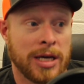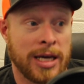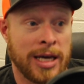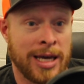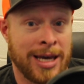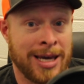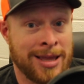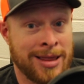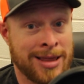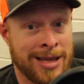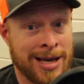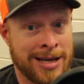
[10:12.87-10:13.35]

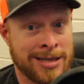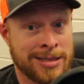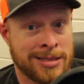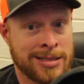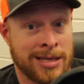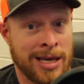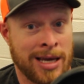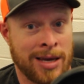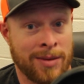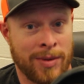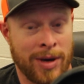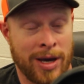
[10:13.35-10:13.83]
in that
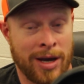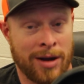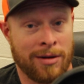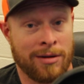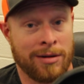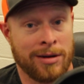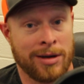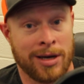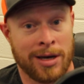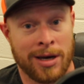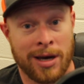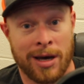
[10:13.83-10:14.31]
same
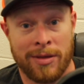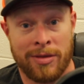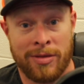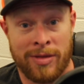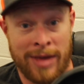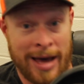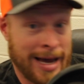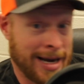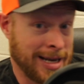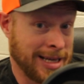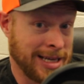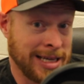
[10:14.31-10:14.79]
area
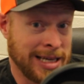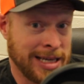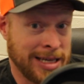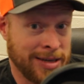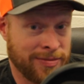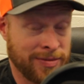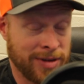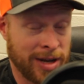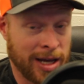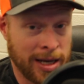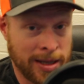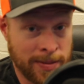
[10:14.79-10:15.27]
that
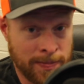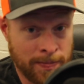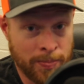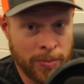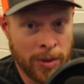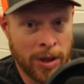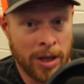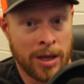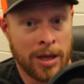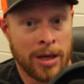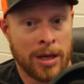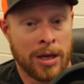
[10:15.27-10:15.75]
evening.
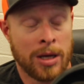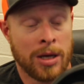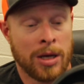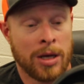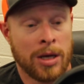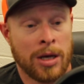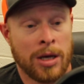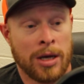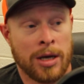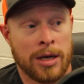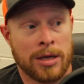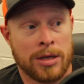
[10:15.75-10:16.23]

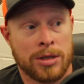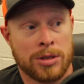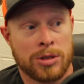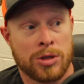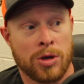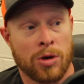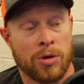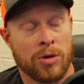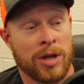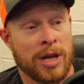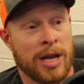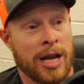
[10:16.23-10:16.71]

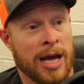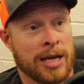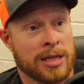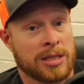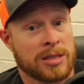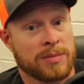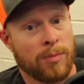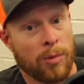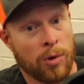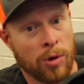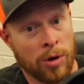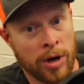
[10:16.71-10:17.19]
So the
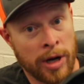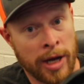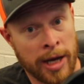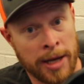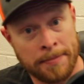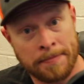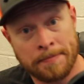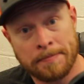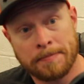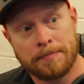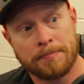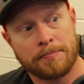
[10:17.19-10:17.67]
next
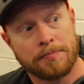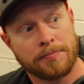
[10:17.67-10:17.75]
morning,